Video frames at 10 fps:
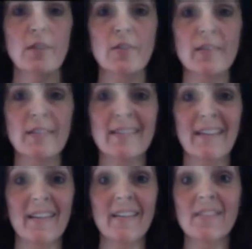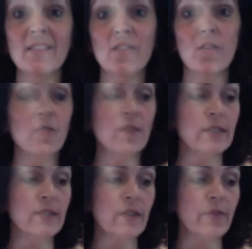you can see, the dough
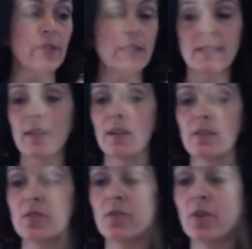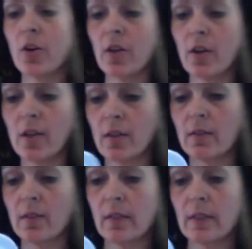is definitely sticking to the hook,
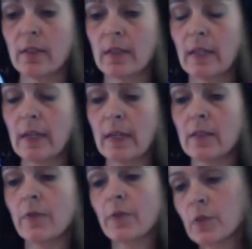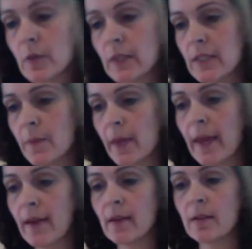and if you're doing this by
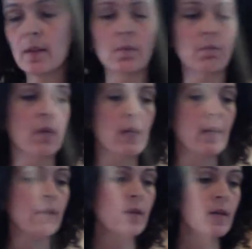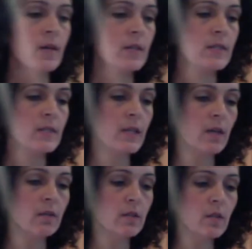hand, it may stick
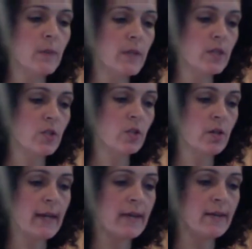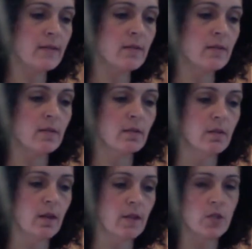a little bit to your hands.
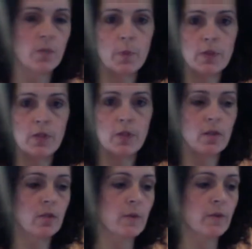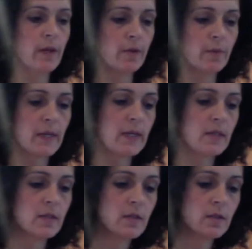I just put a little bit of flour in my
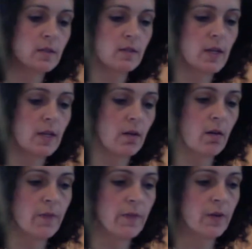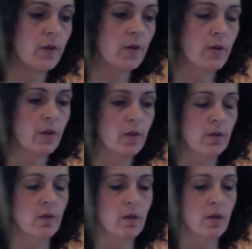hands to take it off of the hook,
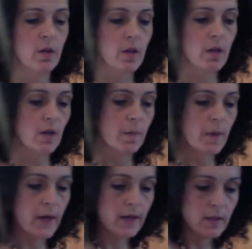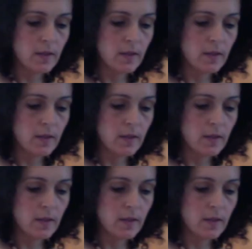but